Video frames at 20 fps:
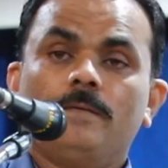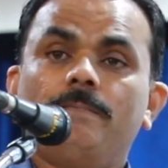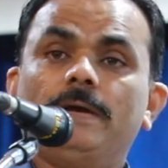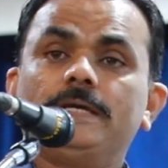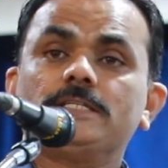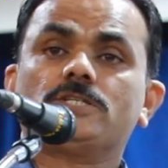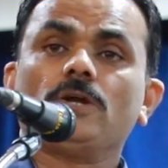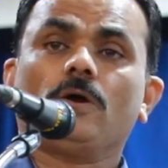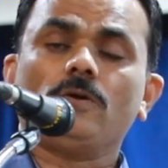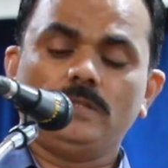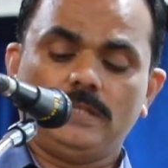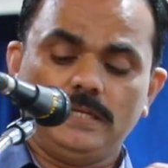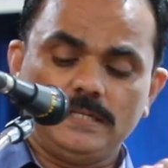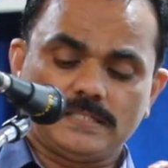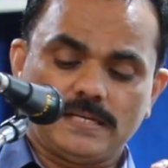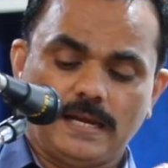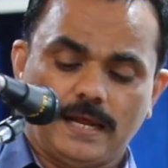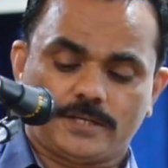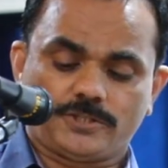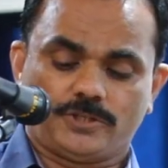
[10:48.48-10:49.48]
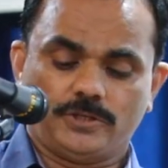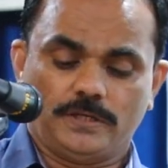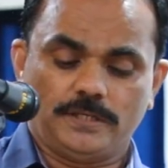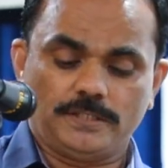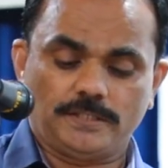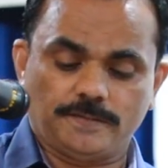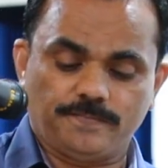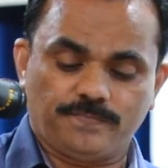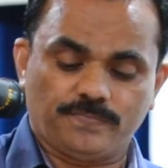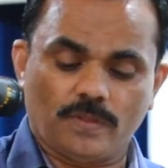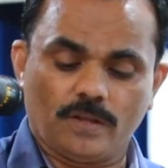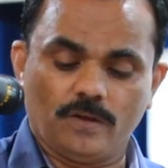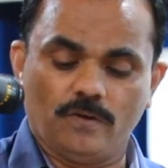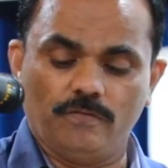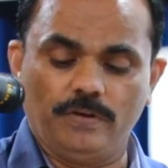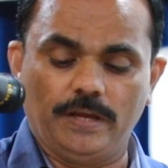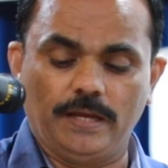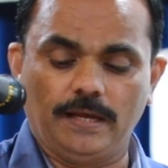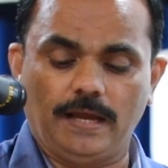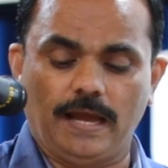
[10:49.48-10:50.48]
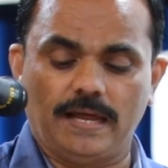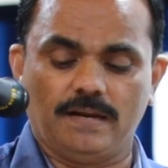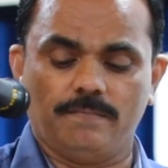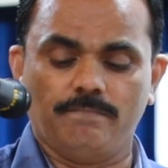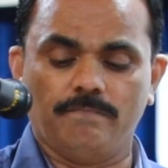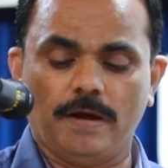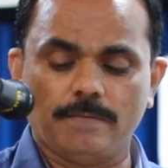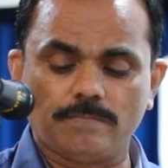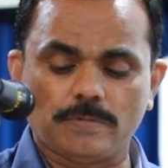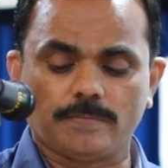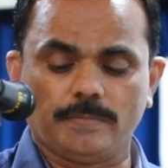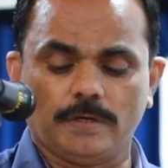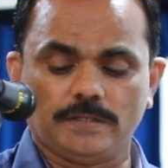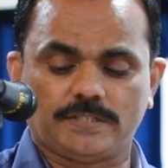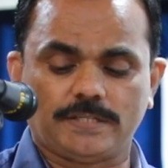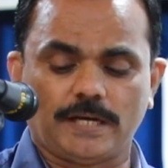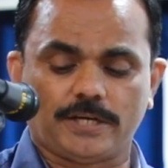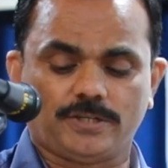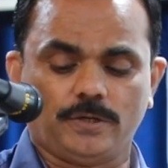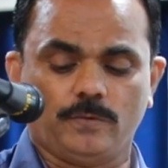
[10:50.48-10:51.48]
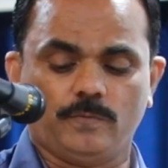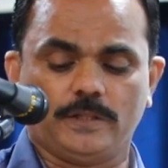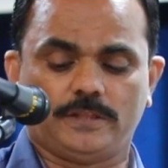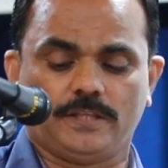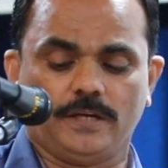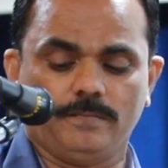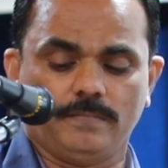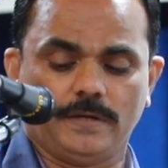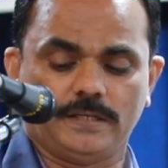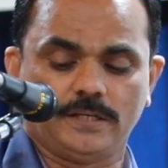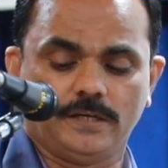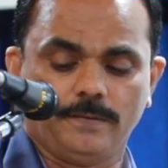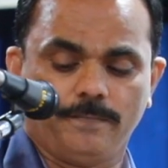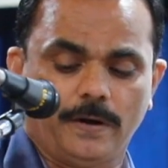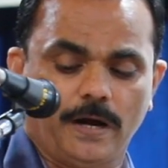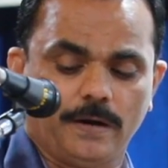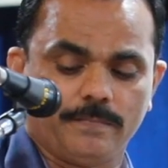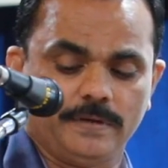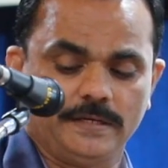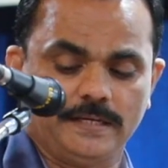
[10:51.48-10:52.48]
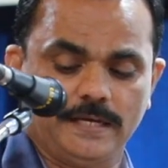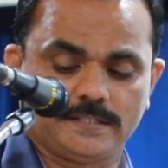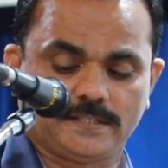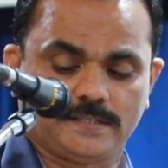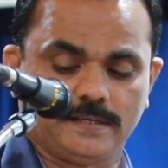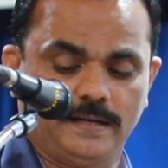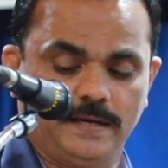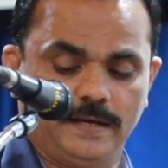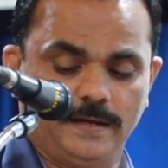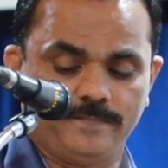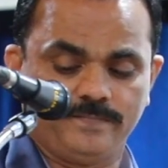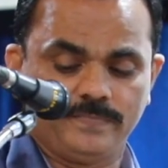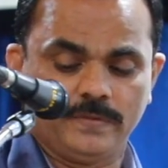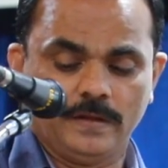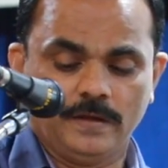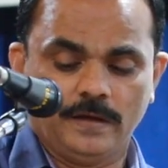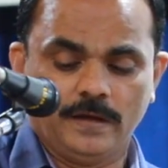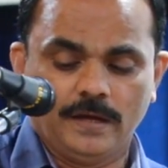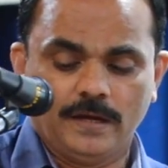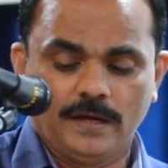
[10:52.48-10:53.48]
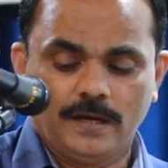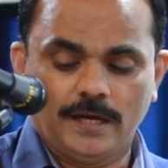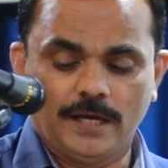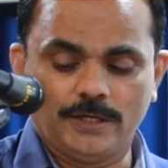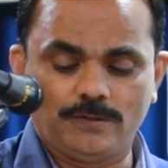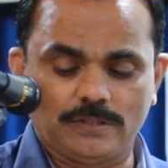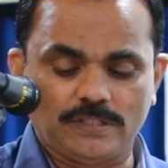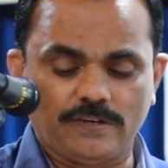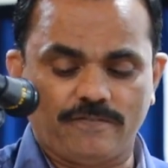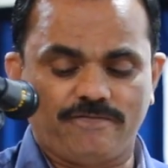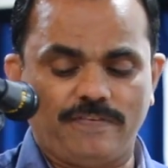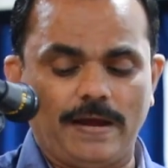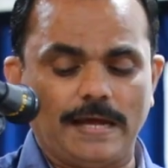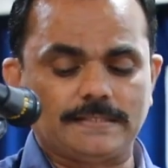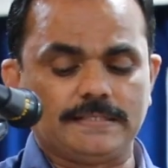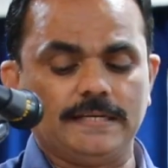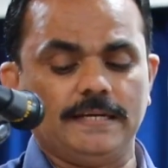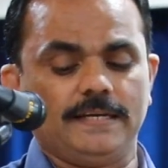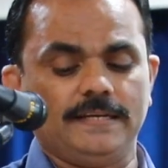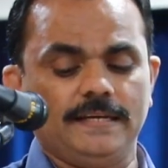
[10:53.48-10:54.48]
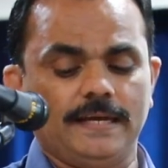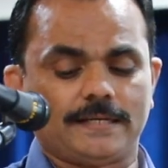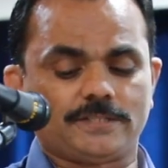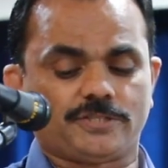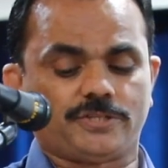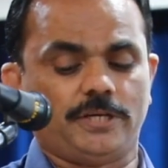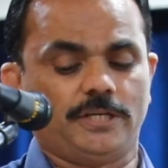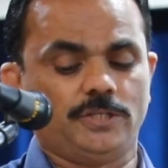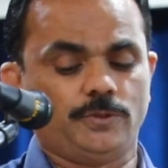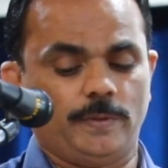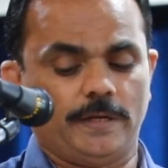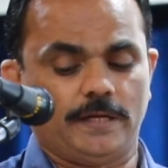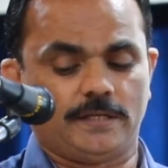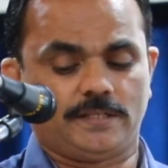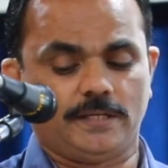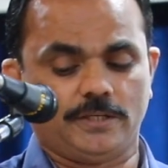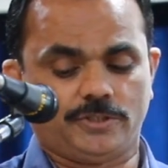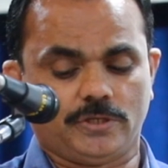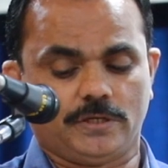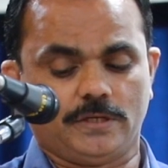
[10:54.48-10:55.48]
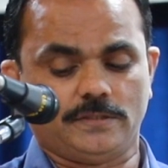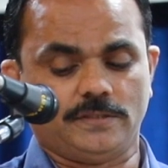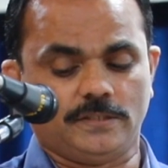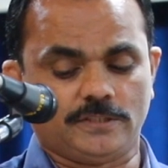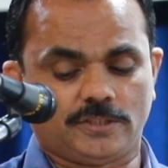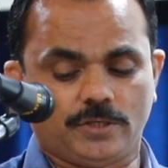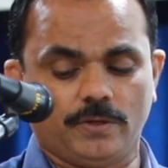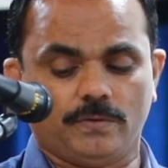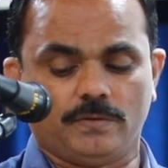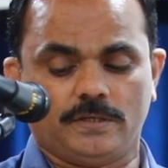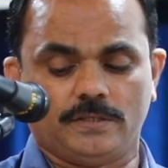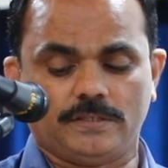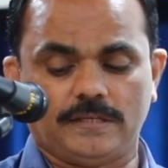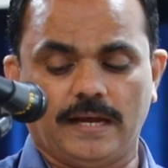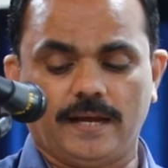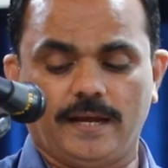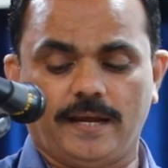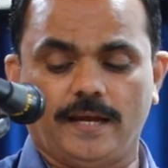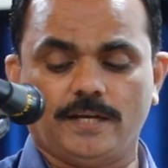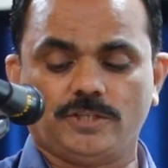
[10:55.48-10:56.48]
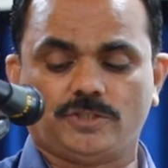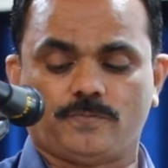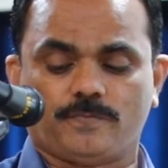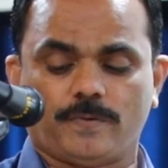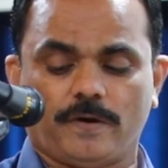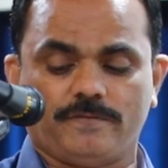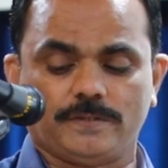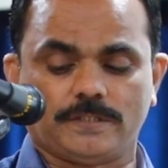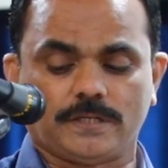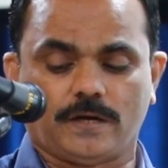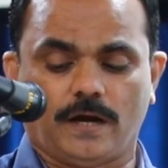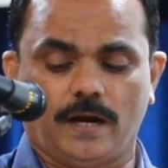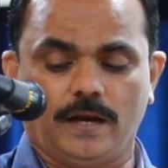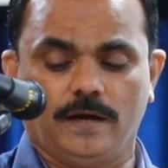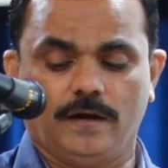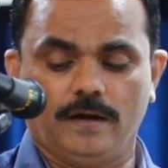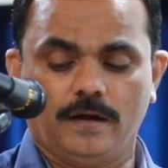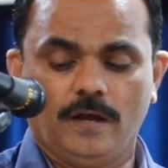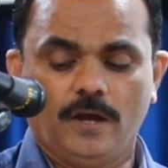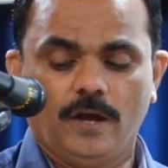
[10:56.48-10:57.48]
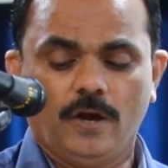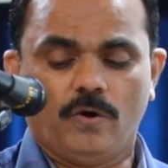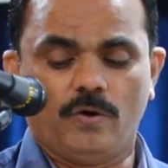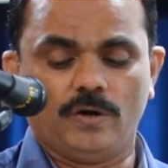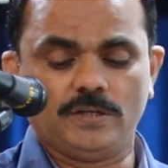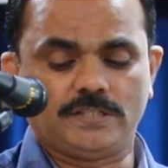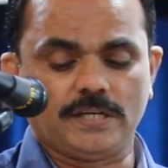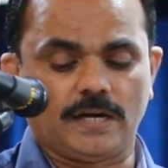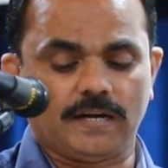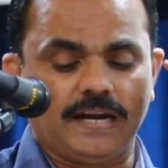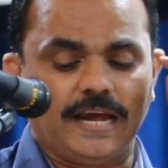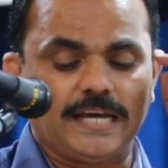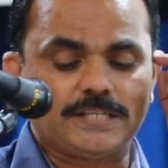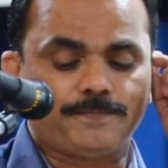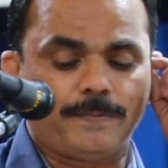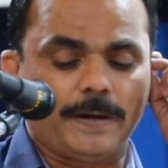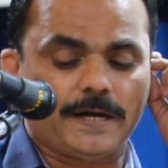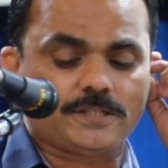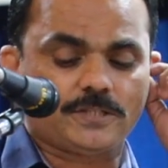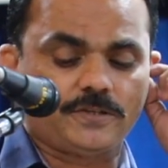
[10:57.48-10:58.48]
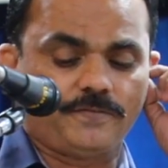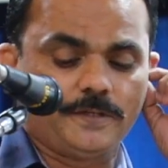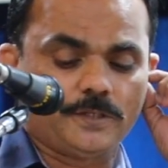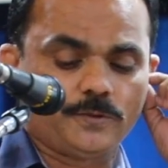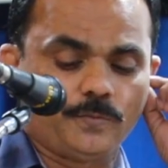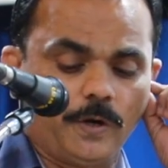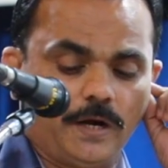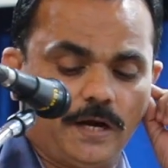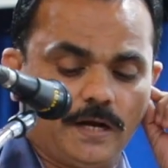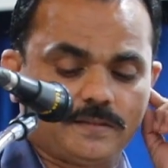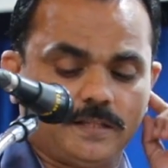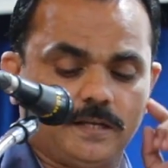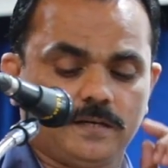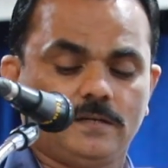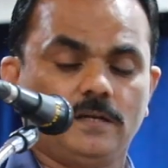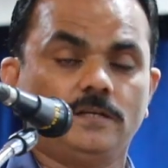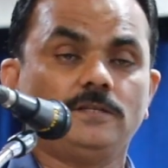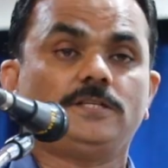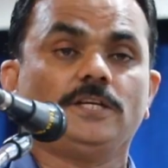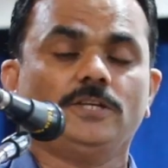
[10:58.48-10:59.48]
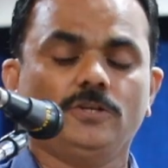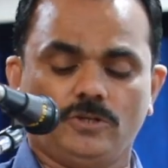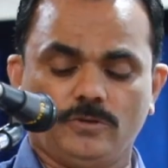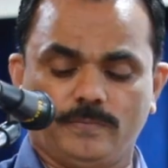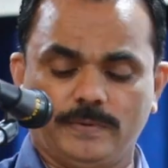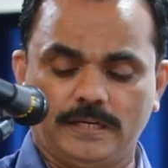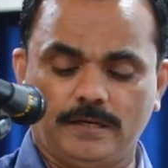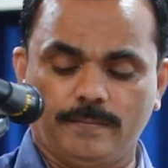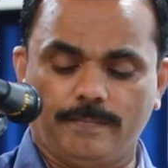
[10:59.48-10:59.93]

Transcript: Based on these lectures, we had a memorable session with him at the department yesterday. It was a fascinating exchange where teachers and students engaged Professor Culler on certain aspects of his work that continue to be